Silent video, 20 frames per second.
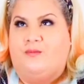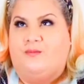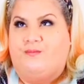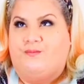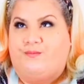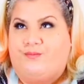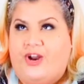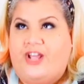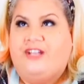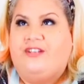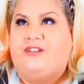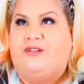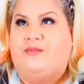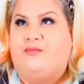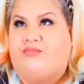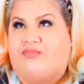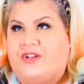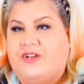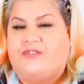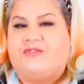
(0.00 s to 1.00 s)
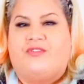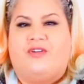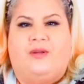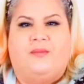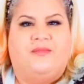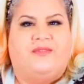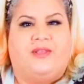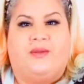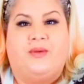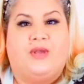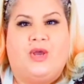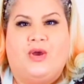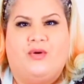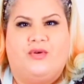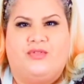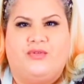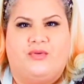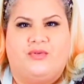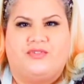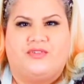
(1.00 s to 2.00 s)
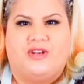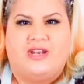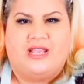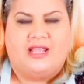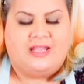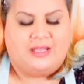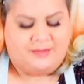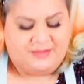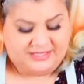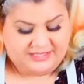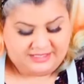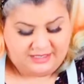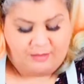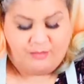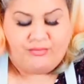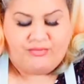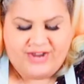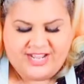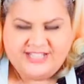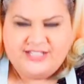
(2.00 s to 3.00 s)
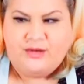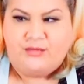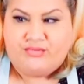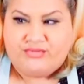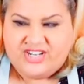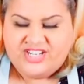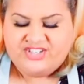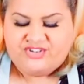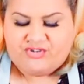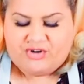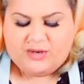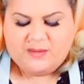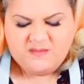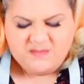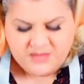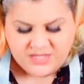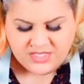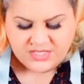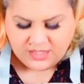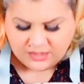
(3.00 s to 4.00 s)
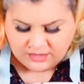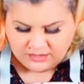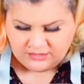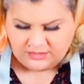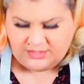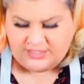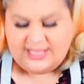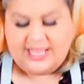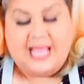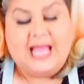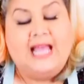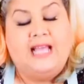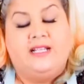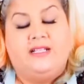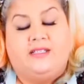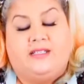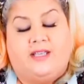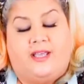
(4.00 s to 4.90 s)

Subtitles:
breadcrumbs. There we go. I thought I was going to get that mixed up. Breadcrumbs, and